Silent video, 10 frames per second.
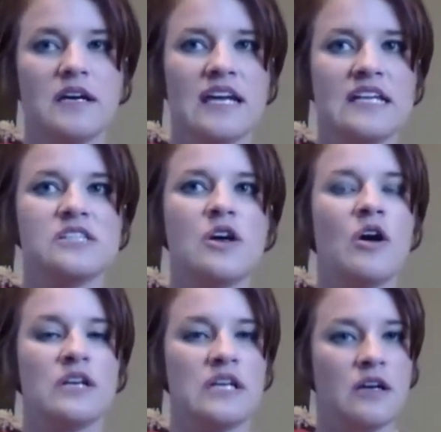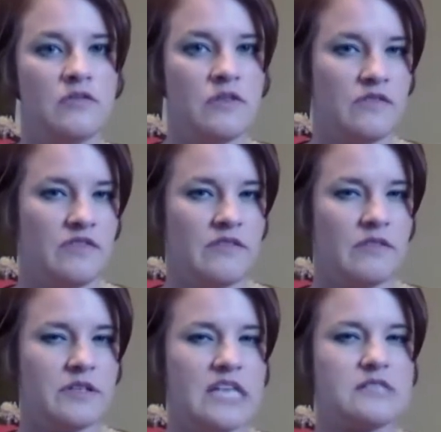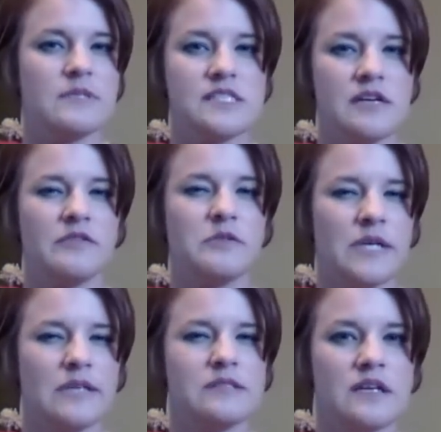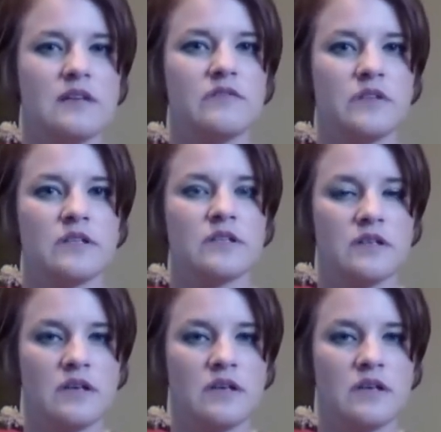And it's hard to get over a fever. It takes me several weeks to get over